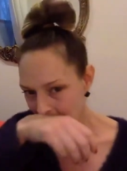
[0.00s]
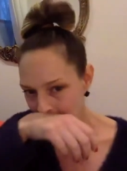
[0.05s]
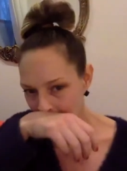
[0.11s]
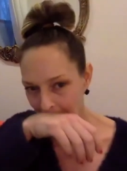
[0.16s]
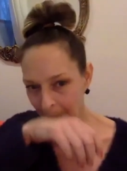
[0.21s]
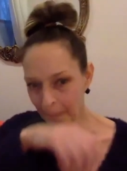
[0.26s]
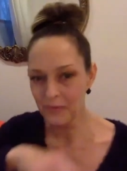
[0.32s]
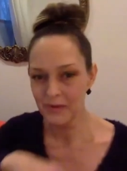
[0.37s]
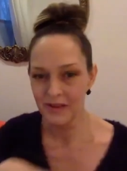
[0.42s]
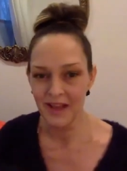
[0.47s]

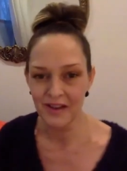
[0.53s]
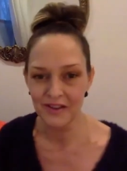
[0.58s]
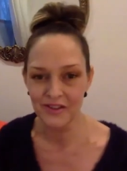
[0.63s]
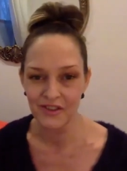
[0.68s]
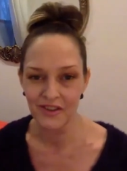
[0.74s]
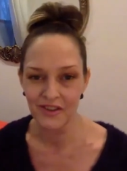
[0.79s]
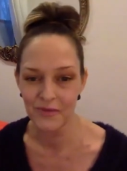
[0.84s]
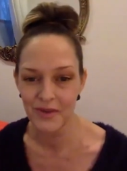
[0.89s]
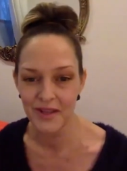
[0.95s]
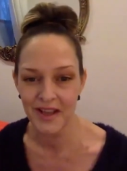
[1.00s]

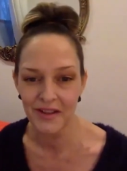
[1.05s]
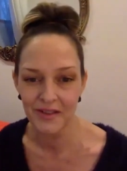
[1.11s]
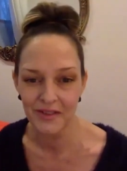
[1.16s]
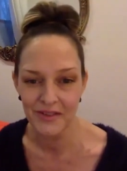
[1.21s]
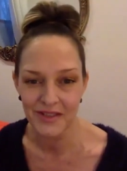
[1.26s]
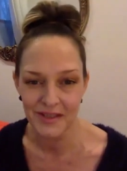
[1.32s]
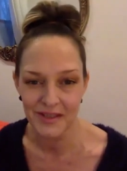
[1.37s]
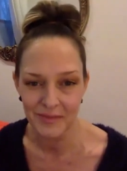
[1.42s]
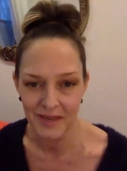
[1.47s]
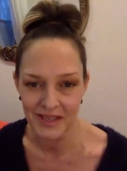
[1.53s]
without
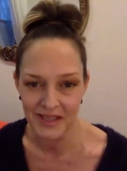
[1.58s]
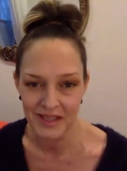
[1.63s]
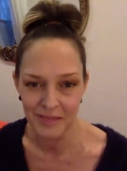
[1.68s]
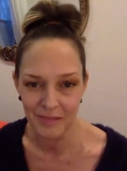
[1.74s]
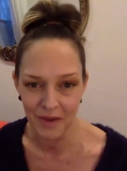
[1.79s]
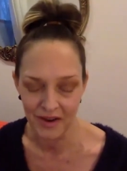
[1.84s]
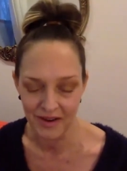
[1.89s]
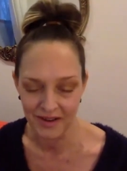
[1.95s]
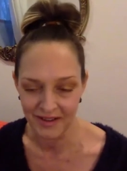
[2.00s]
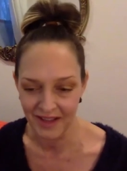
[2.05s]
losing my
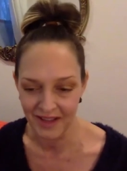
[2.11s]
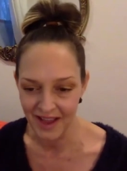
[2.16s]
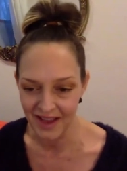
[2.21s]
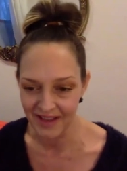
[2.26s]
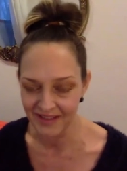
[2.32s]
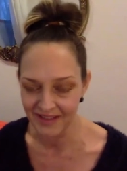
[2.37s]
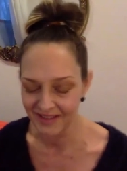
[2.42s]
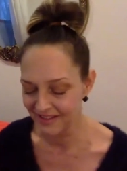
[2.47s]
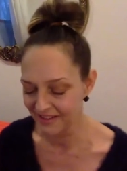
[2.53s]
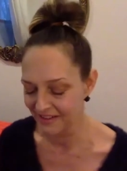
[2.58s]
spot in
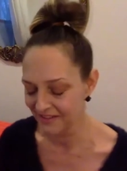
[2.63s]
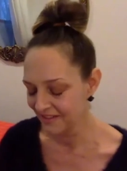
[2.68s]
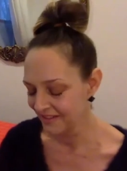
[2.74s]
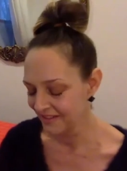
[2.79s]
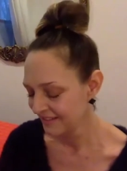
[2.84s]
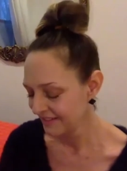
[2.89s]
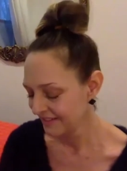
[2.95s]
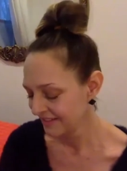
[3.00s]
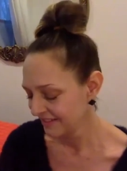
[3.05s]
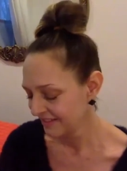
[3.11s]
line.
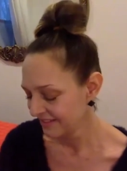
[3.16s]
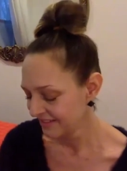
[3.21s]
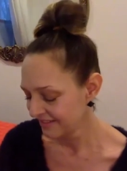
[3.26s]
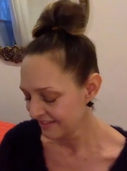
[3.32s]
Trying